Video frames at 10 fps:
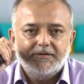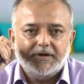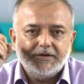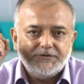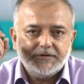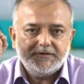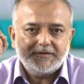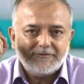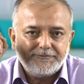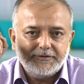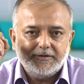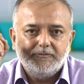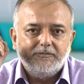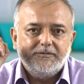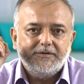Cultures
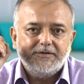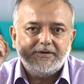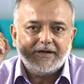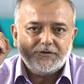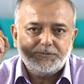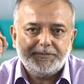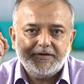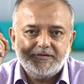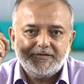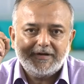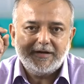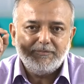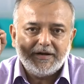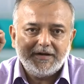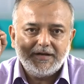affirm, express and
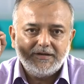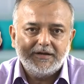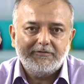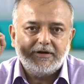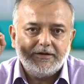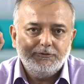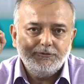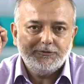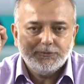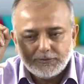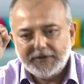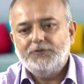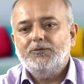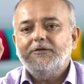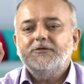maintain their values through
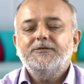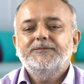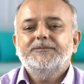rituals.